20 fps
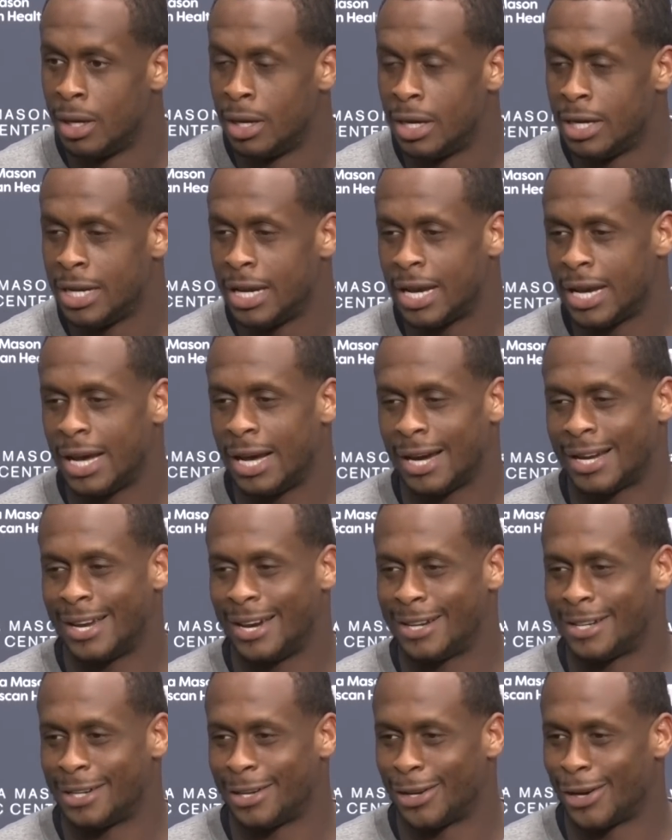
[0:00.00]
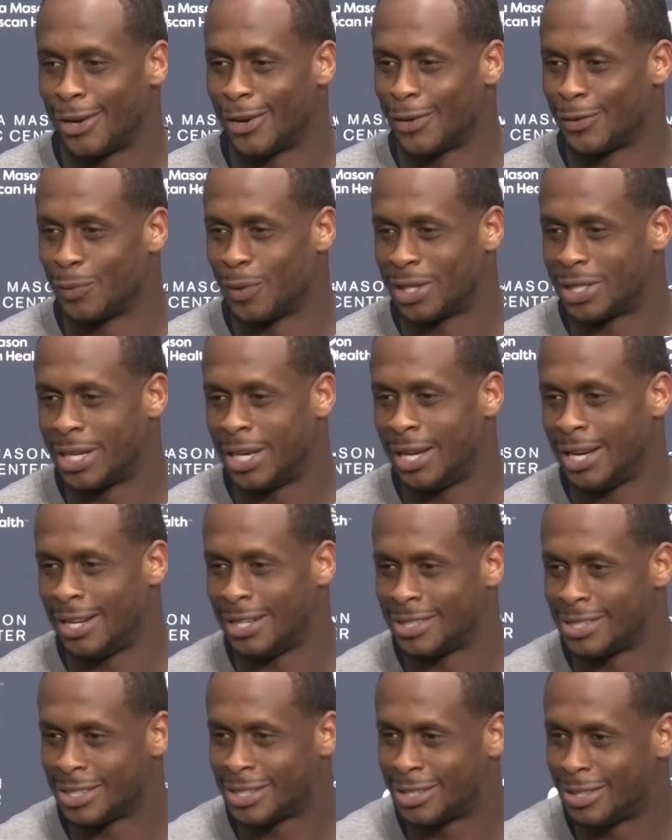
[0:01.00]
Yeah, I kind of learned with
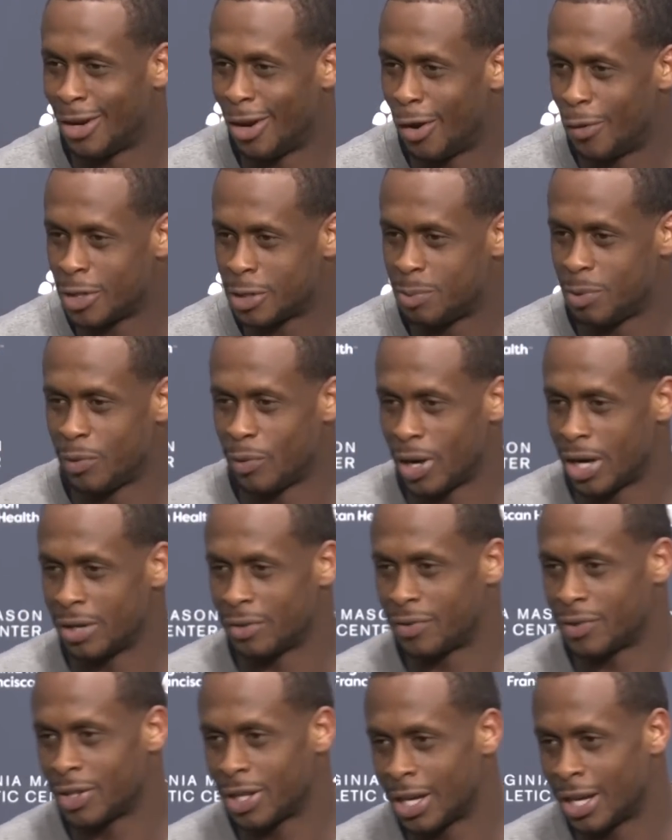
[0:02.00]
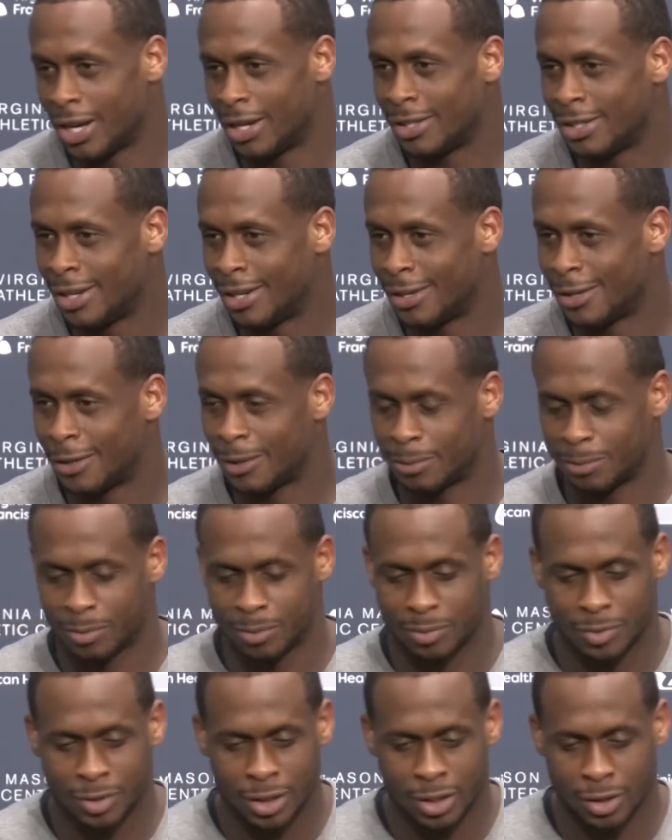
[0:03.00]
Ken just to always be ready for that.
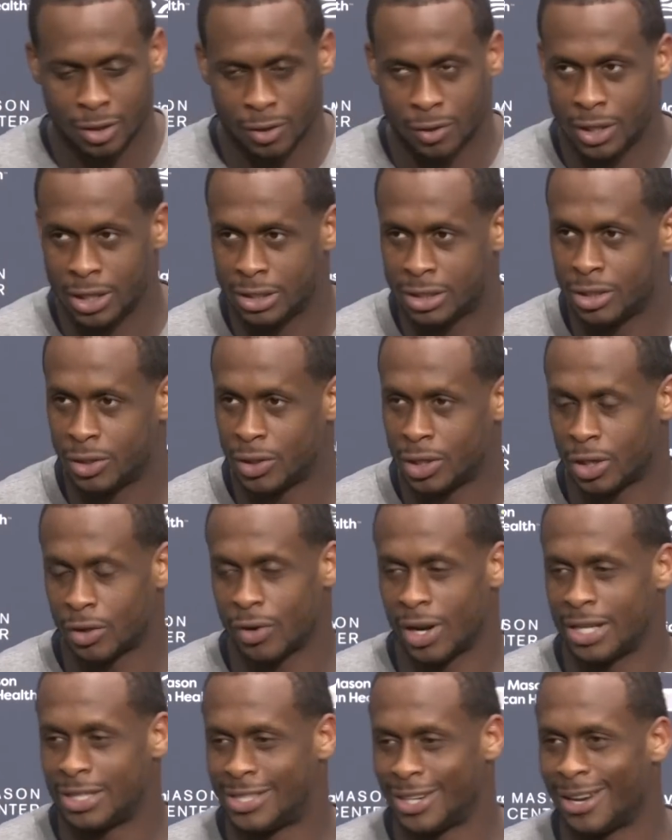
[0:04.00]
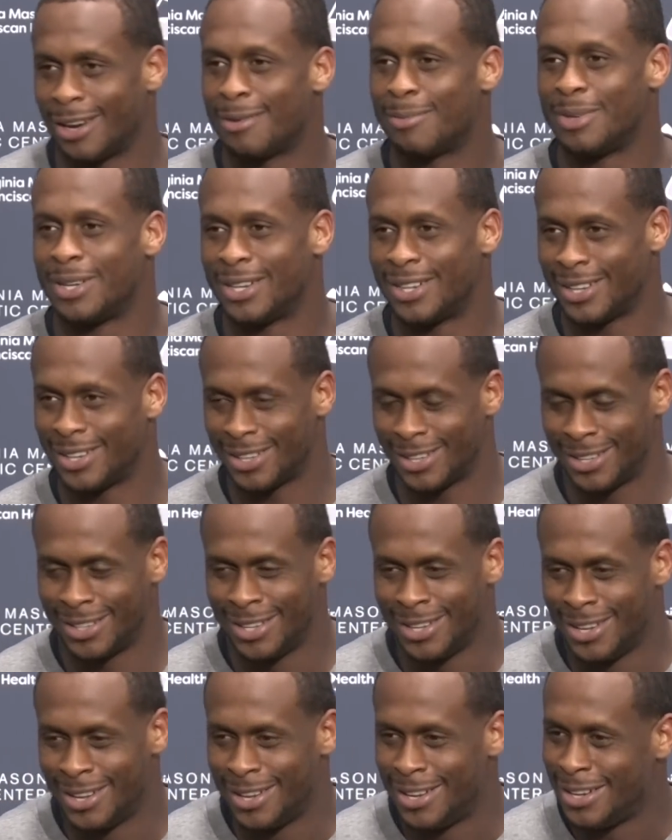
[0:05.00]
You know, he's doing a great job at
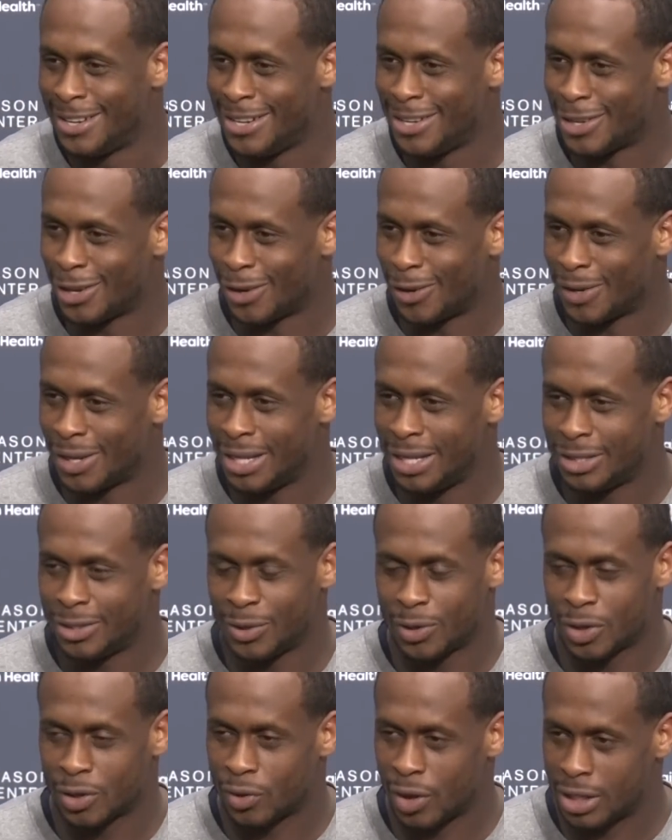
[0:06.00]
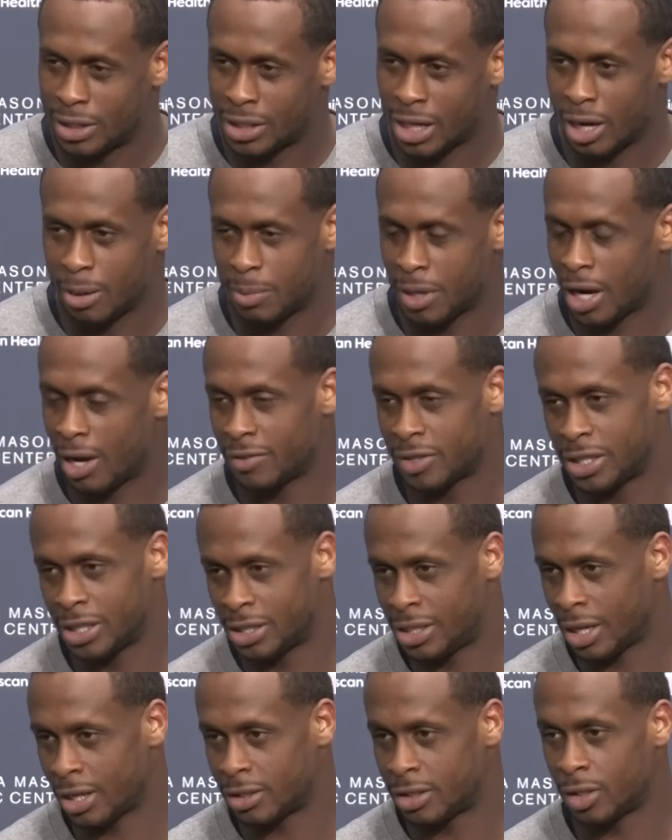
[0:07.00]
obviously
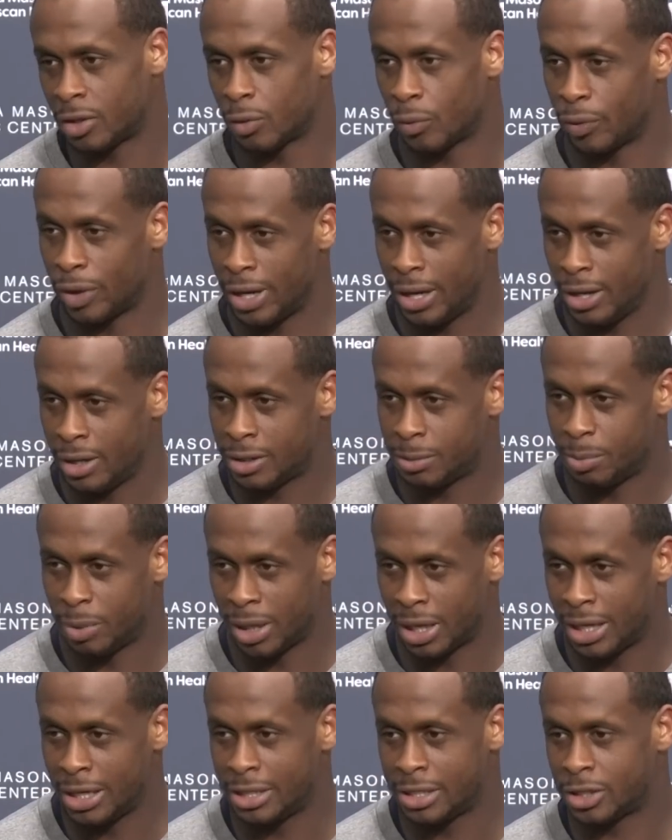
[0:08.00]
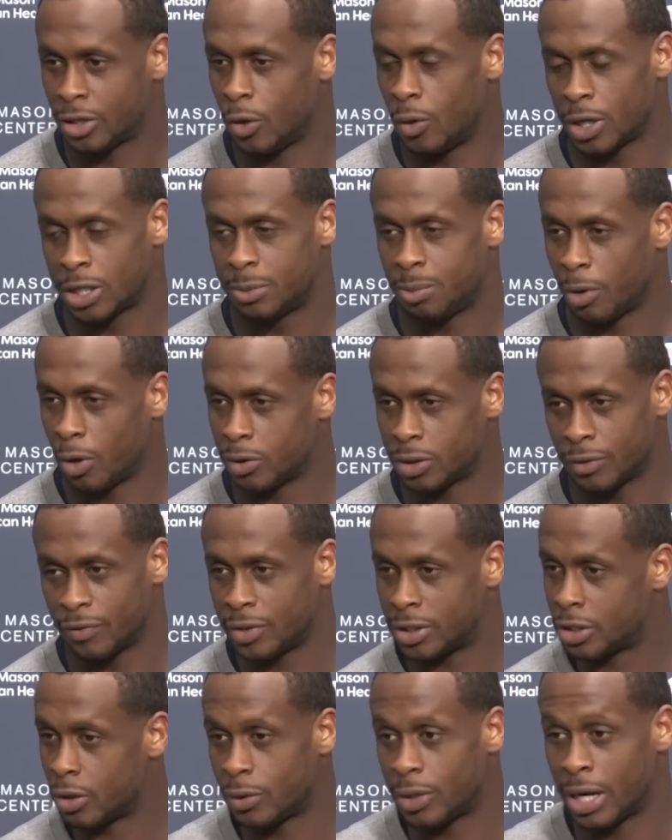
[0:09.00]
sticking to the reads, but he's so explosive
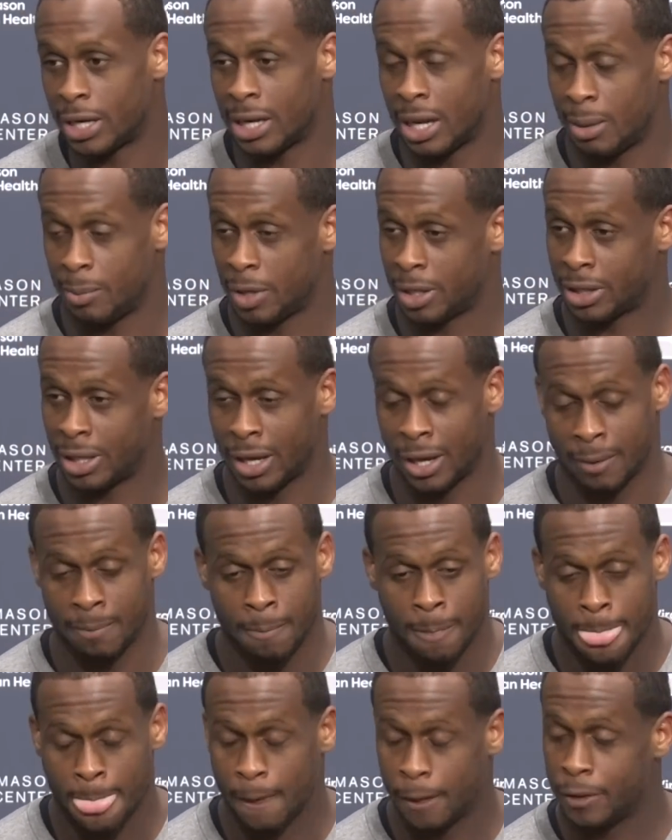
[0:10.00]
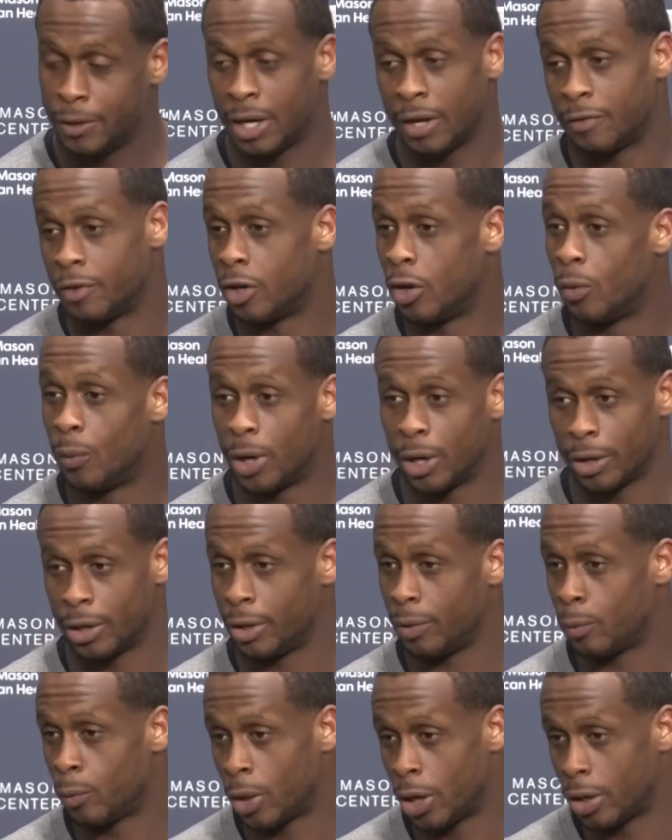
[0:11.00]
and so dynamic that you never know
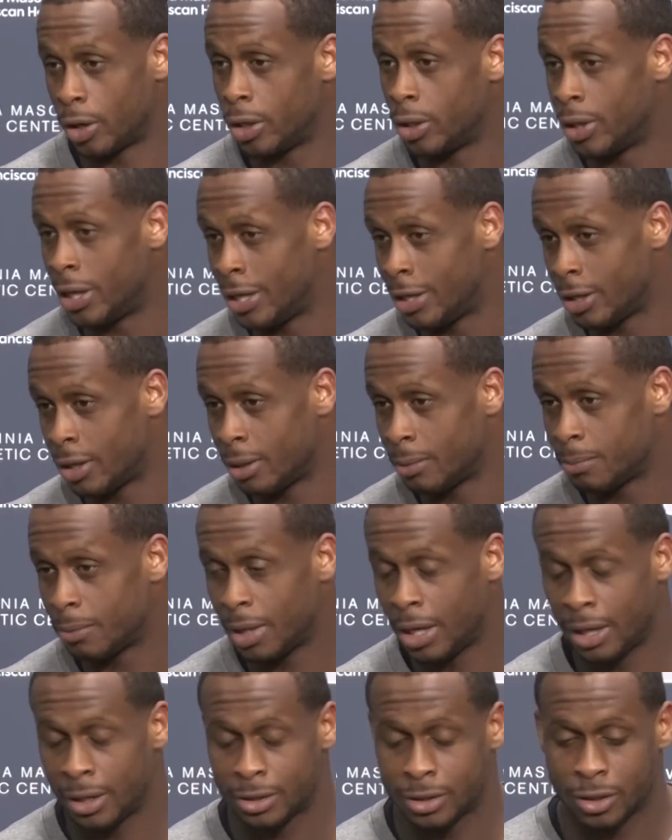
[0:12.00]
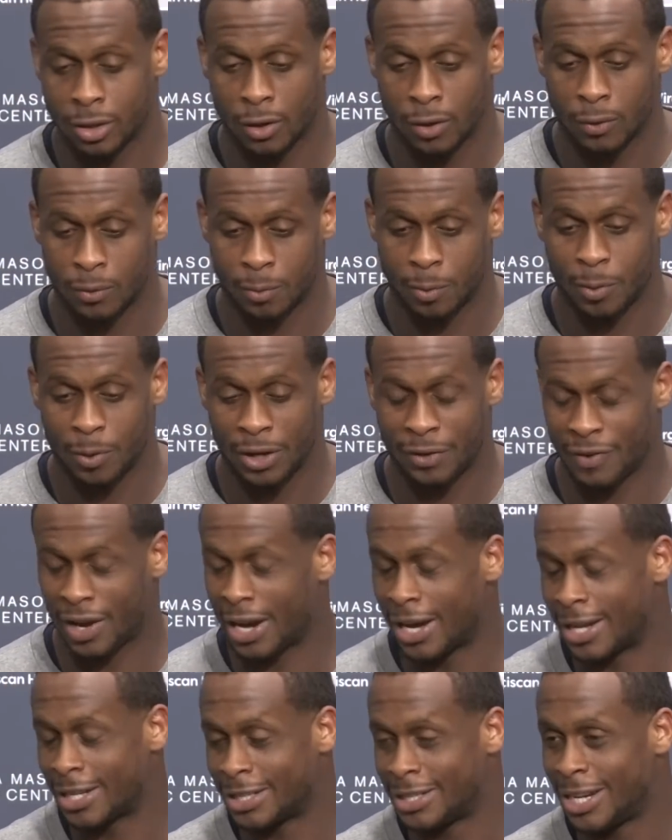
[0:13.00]
where he'll end up. And so if I
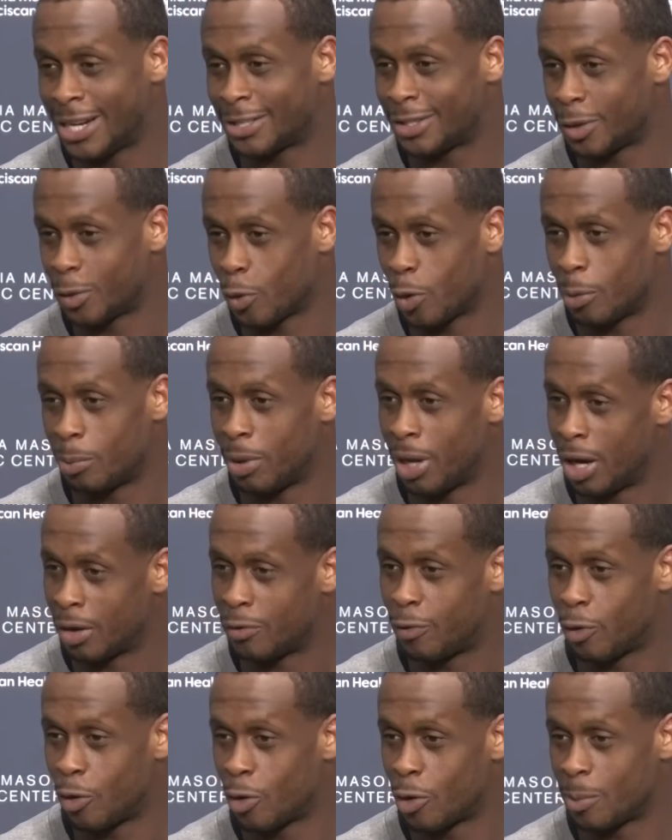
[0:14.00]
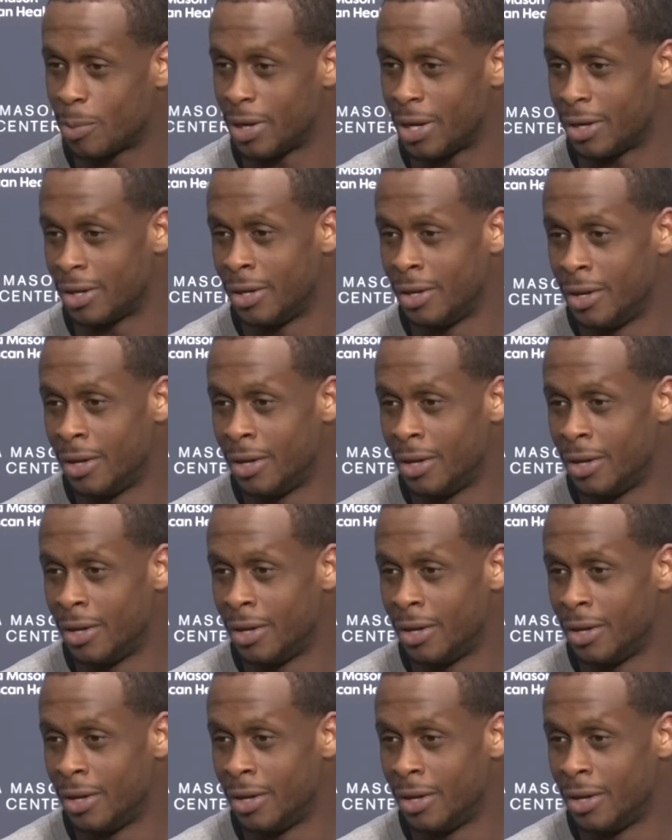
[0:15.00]
got a chance to throw a block for him, and